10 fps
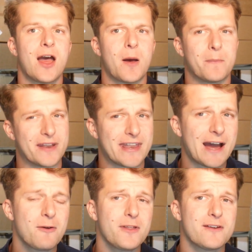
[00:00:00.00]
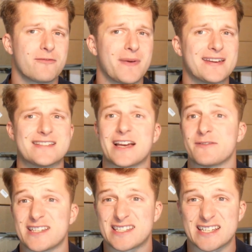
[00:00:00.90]
But now they've made it down
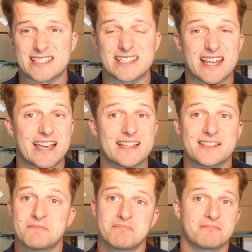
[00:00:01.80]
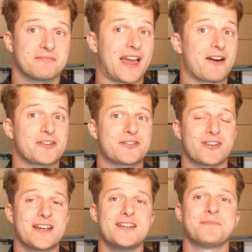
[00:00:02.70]
to 60 days. Out of
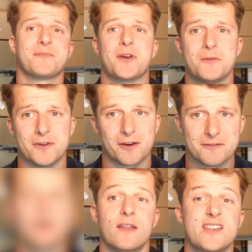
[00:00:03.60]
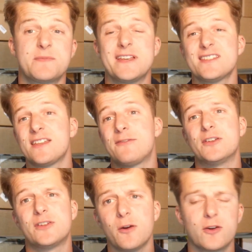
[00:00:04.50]
greed, who knows? This means that if you
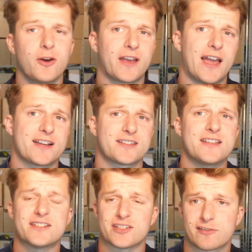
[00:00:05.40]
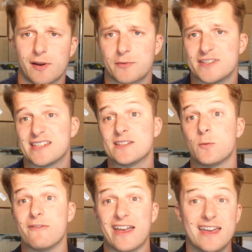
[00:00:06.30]
don't go and catch these discrepancies
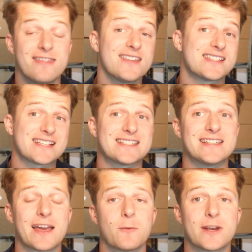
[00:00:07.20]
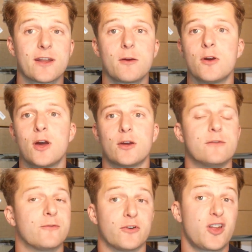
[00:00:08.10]
within the 60-day window,
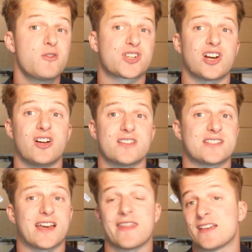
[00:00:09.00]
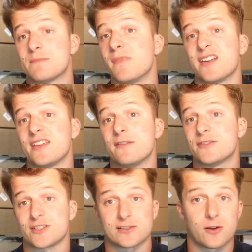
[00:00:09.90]
you've got no chance, and that's money you've
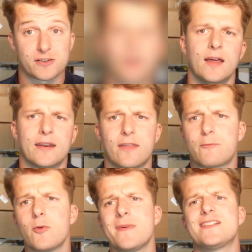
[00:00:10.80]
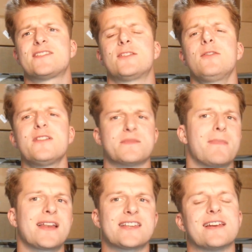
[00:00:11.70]
just lost. Now the problem is, to do this
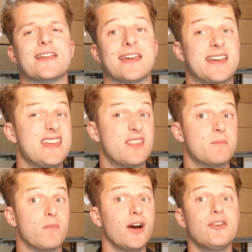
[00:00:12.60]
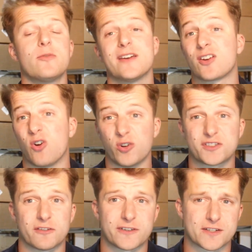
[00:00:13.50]
manually, it either might not be a
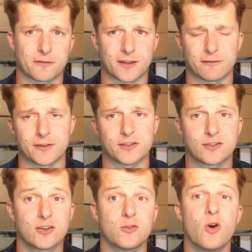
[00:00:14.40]
cost-efficient thing for you to do,